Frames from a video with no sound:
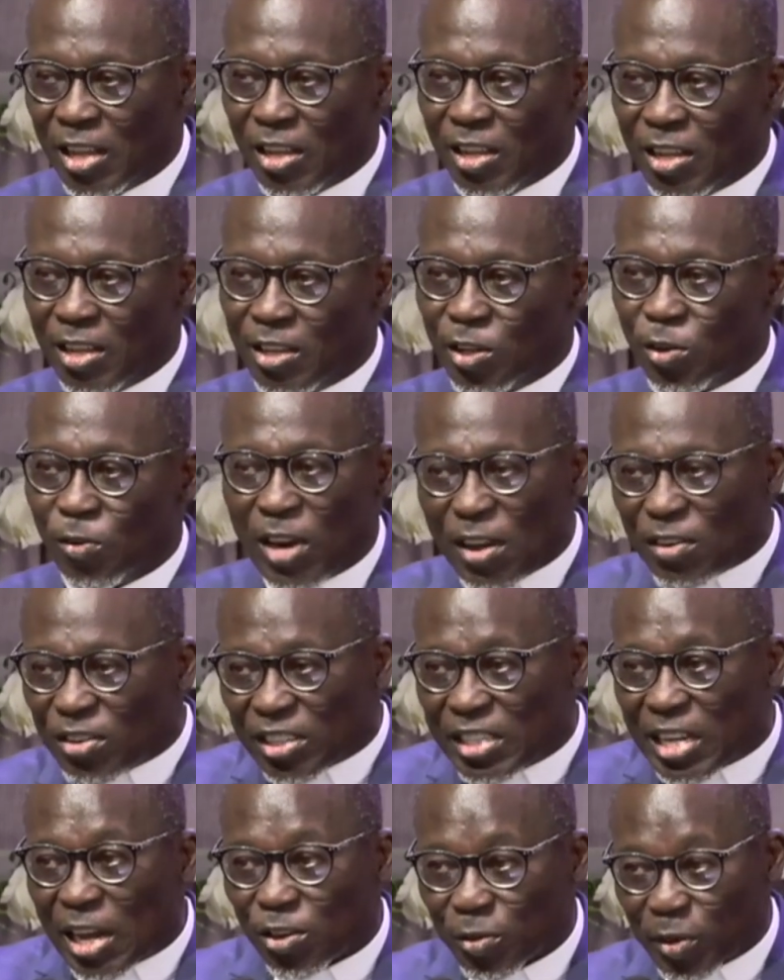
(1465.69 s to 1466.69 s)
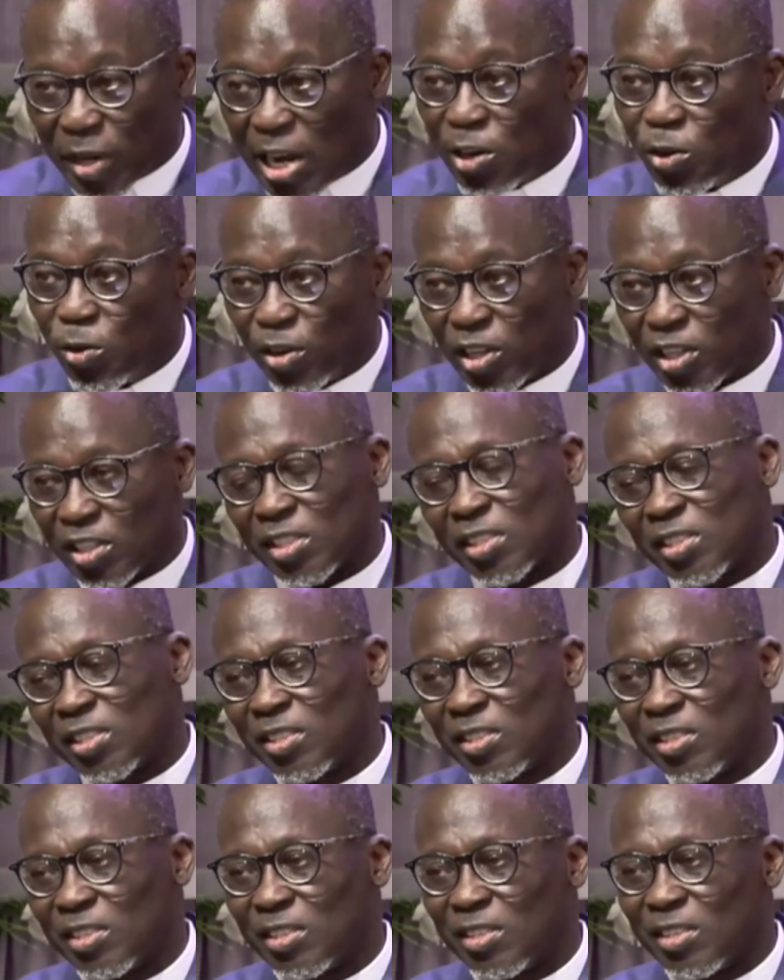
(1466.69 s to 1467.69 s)
You left it out, but I know it.
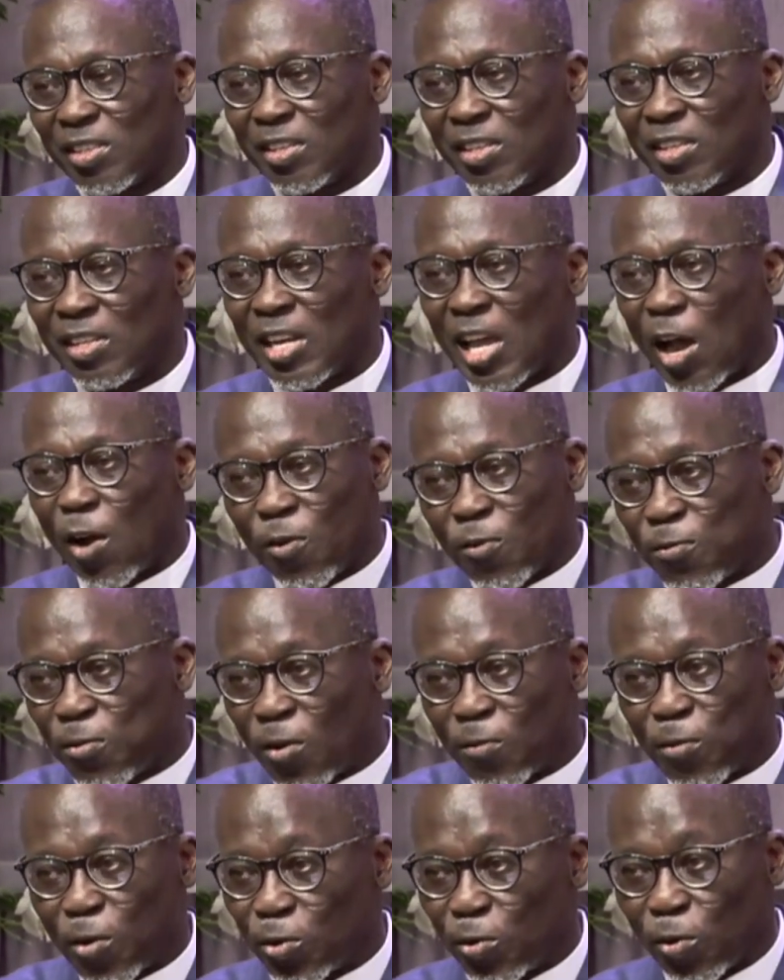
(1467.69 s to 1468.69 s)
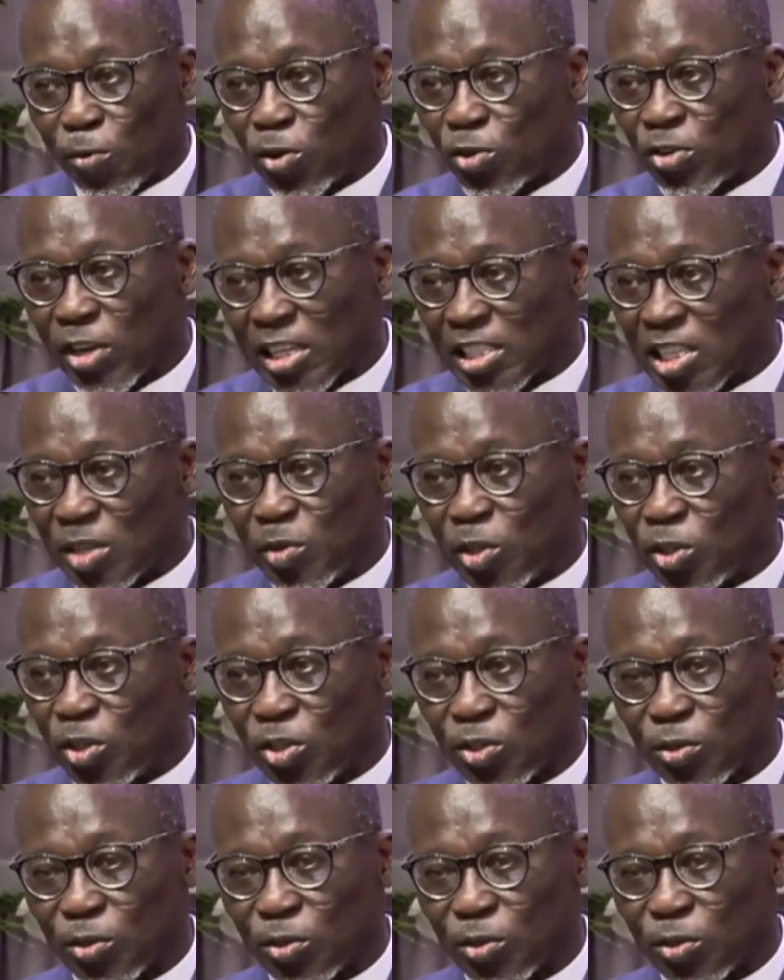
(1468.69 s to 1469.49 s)
I won't fall for what you're asking me to do.